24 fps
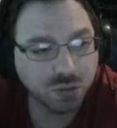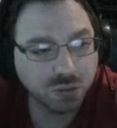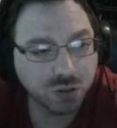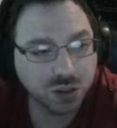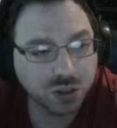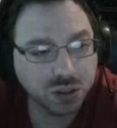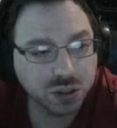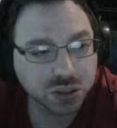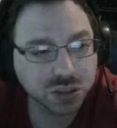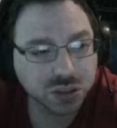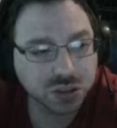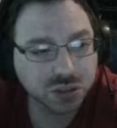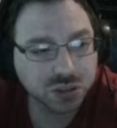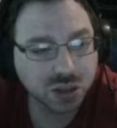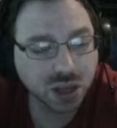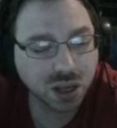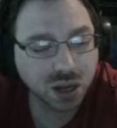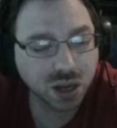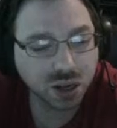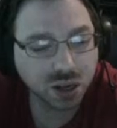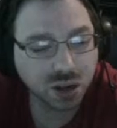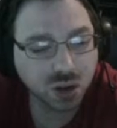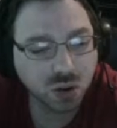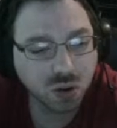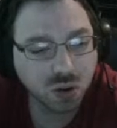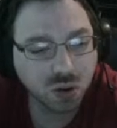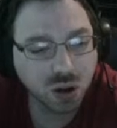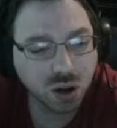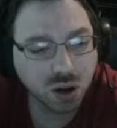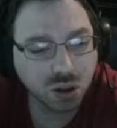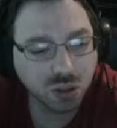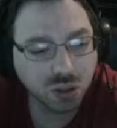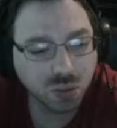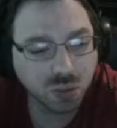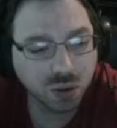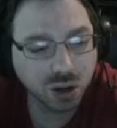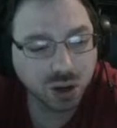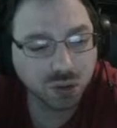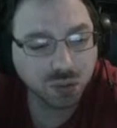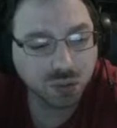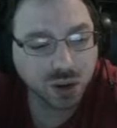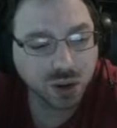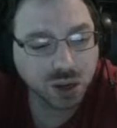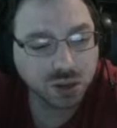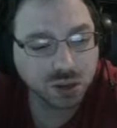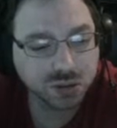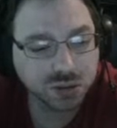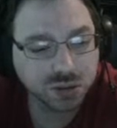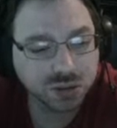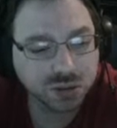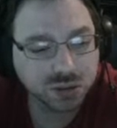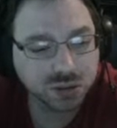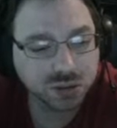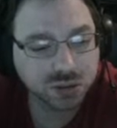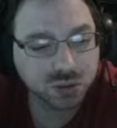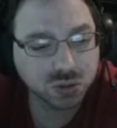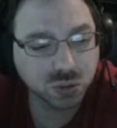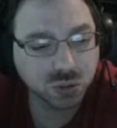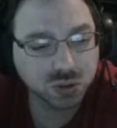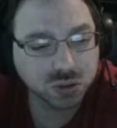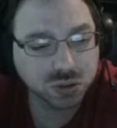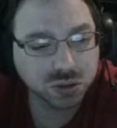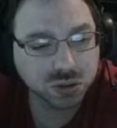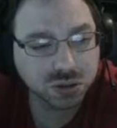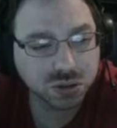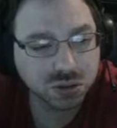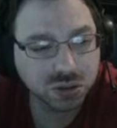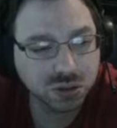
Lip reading: just kind of go all the way around towards